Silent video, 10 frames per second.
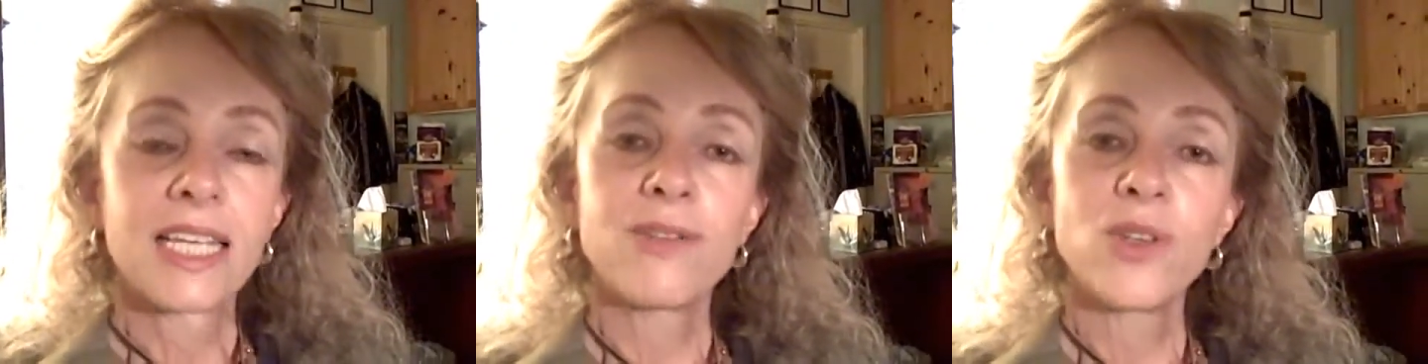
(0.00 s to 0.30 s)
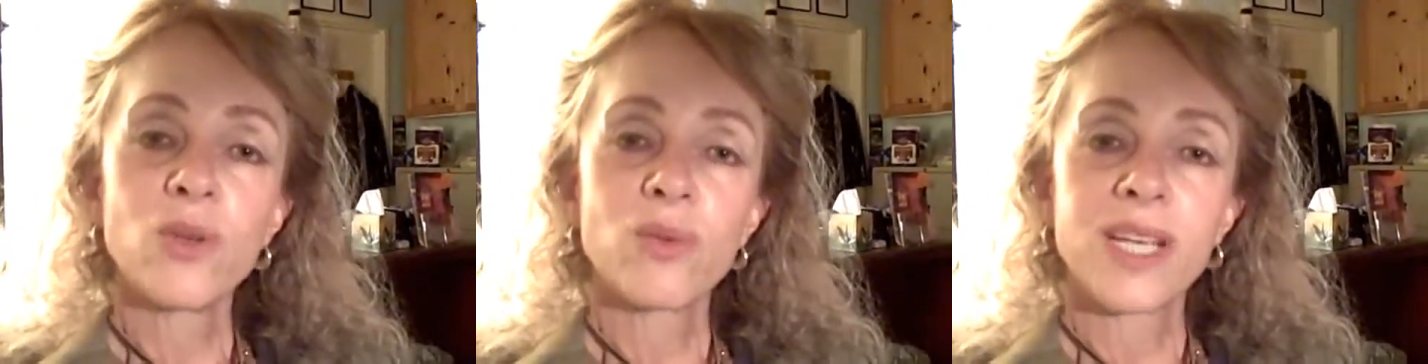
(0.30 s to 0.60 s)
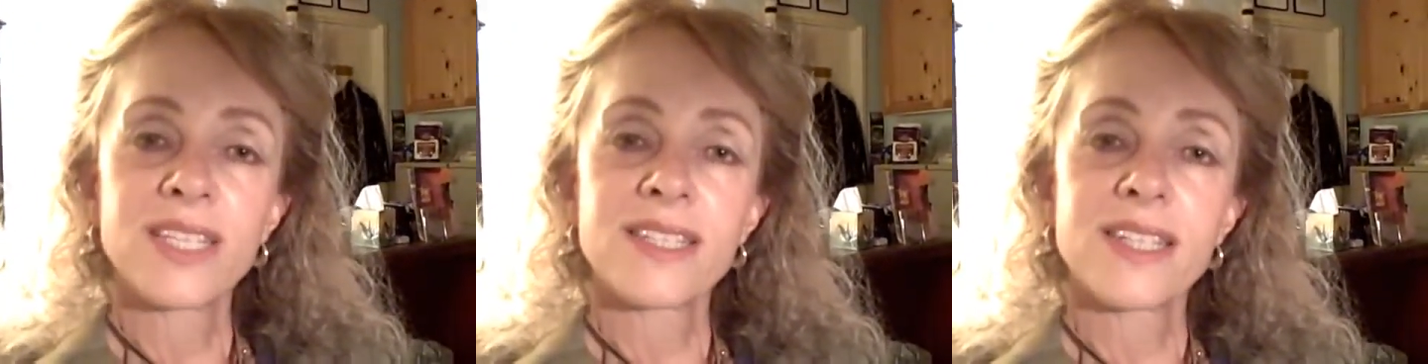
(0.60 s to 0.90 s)
And if you're
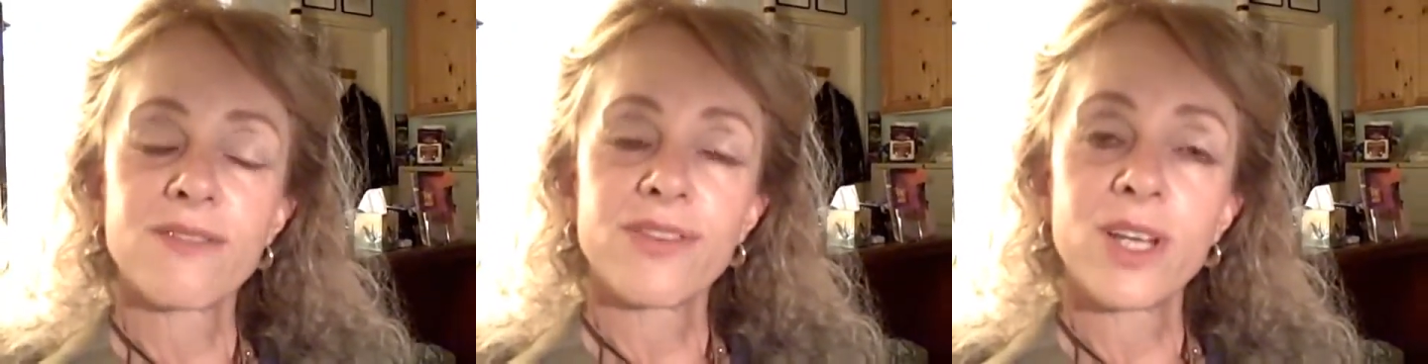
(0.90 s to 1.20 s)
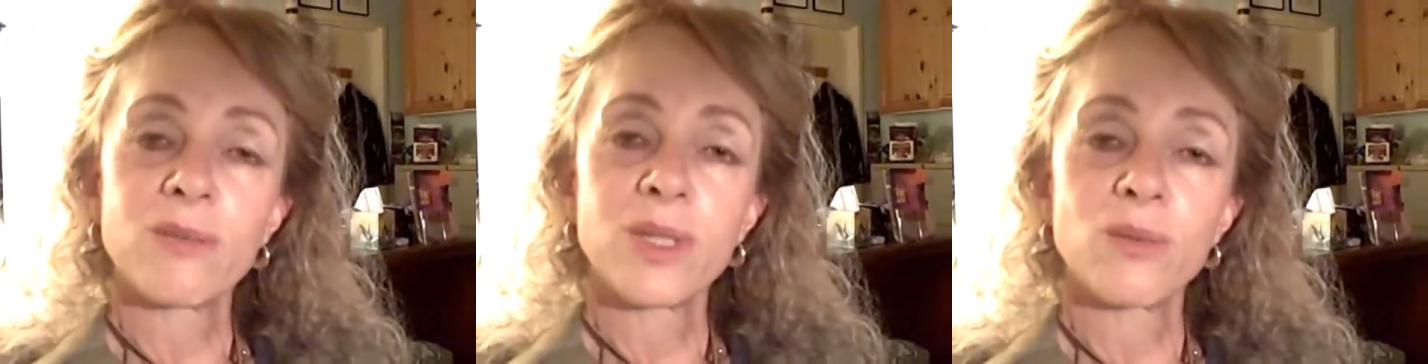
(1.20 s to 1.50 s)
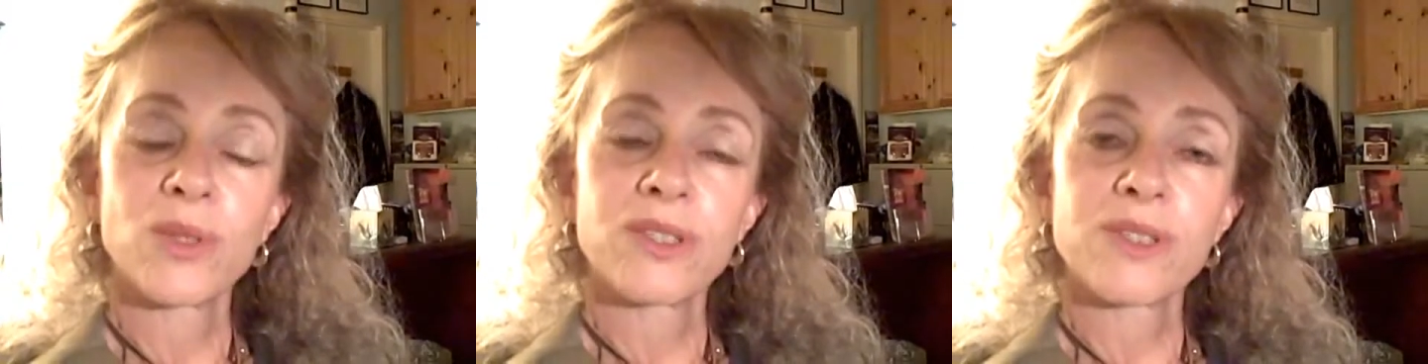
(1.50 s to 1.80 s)
raised in a
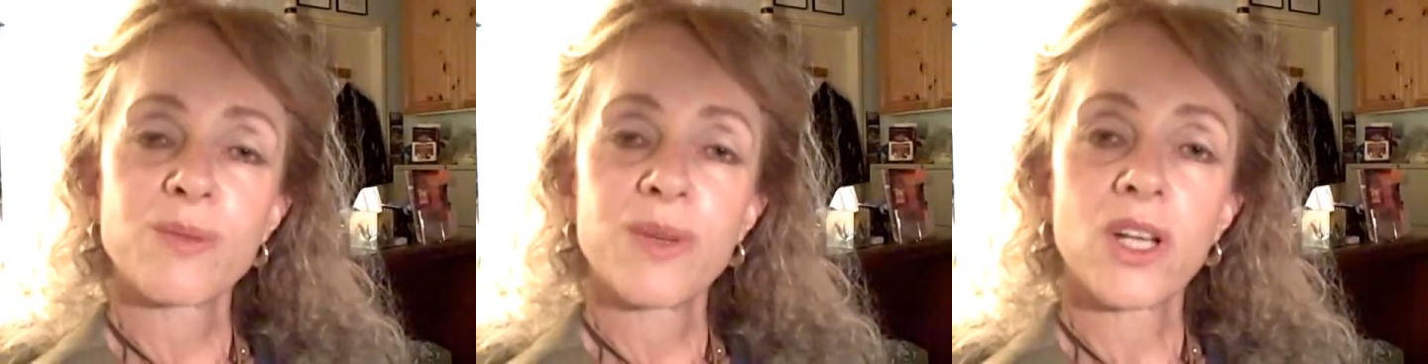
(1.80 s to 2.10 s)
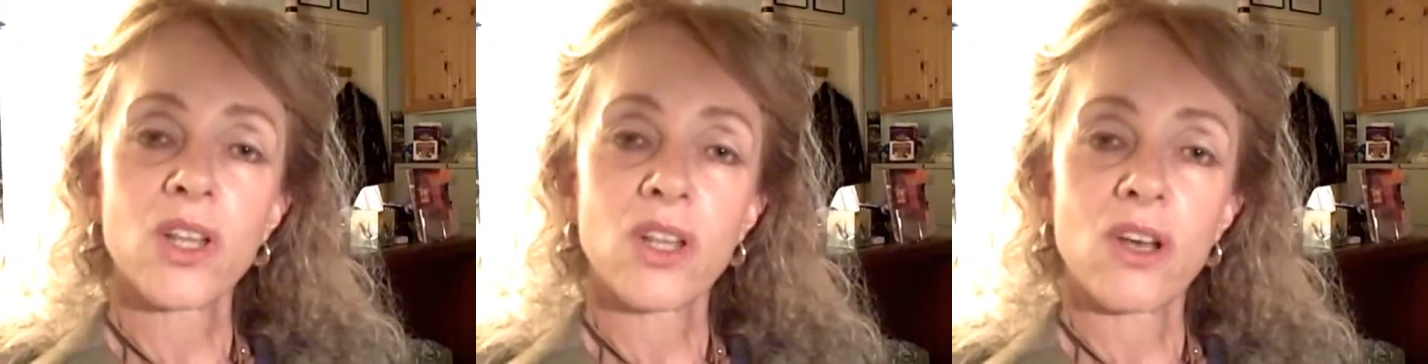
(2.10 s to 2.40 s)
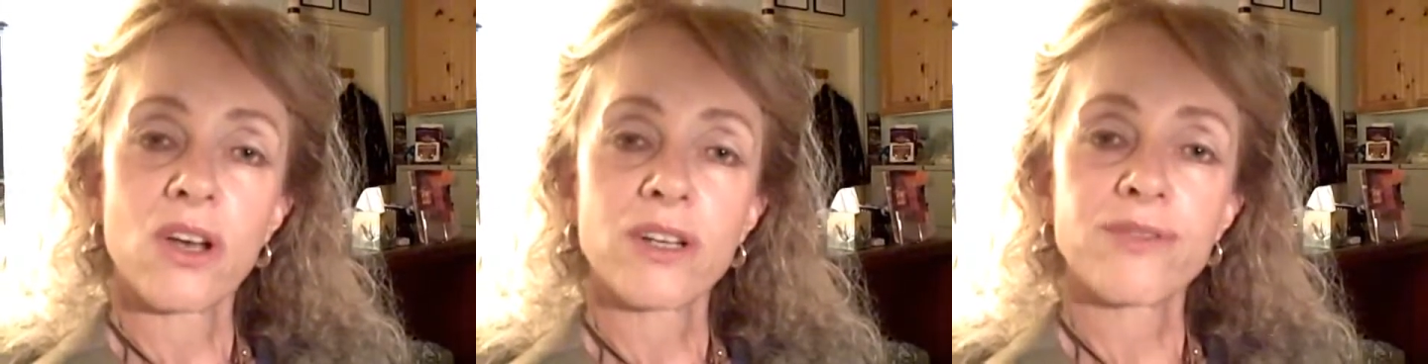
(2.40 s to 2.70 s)
family where there's been a
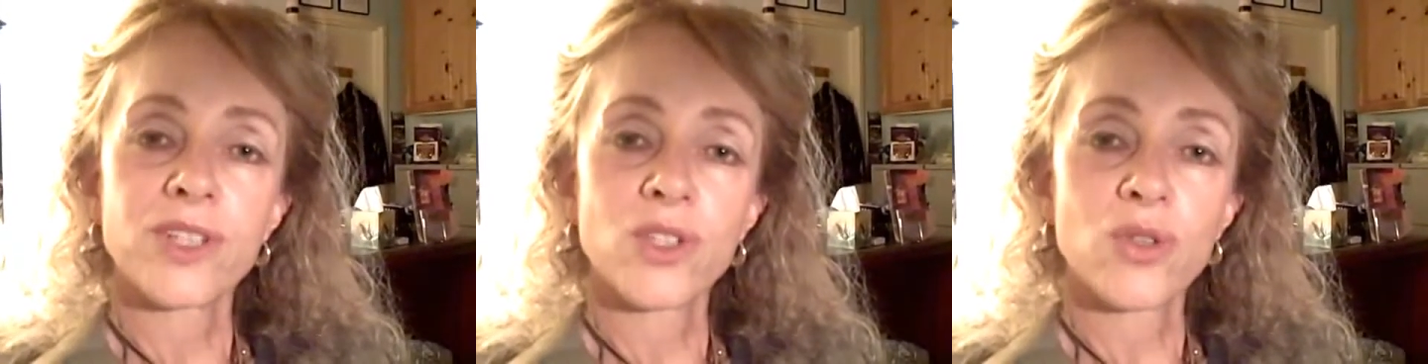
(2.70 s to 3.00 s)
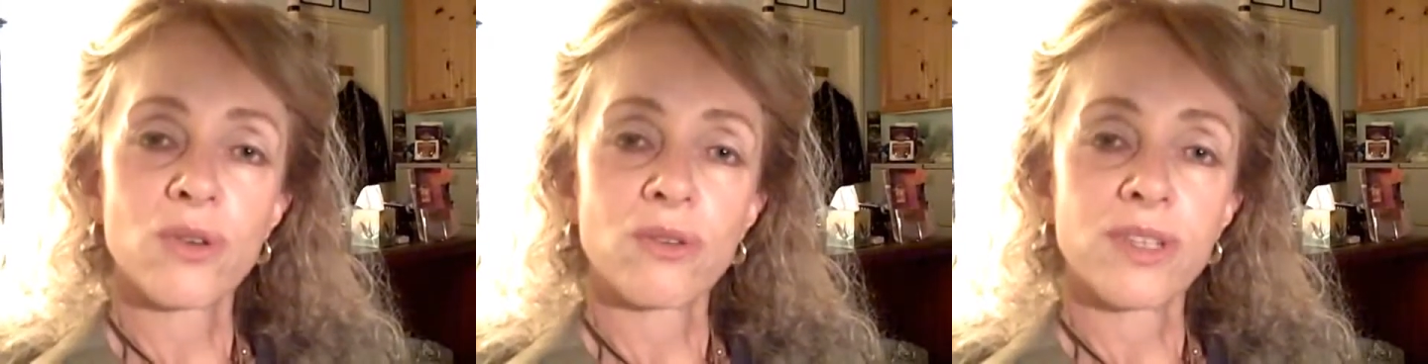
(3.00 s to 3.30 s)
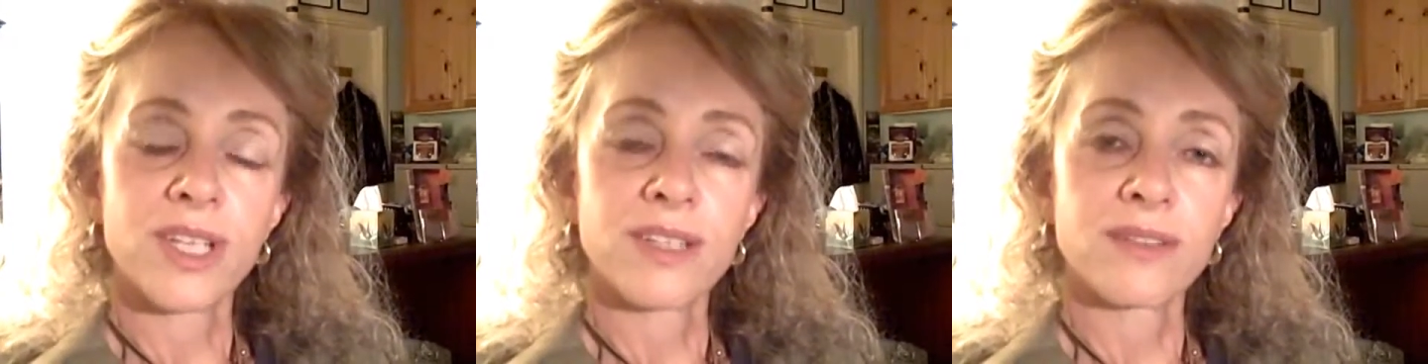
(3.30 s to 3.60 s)
lot of
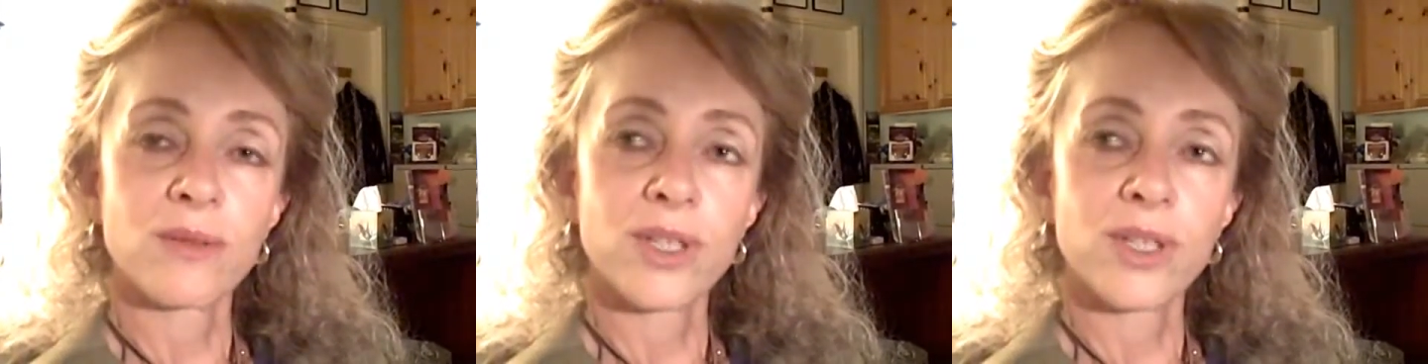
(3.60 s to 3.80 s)
controlling,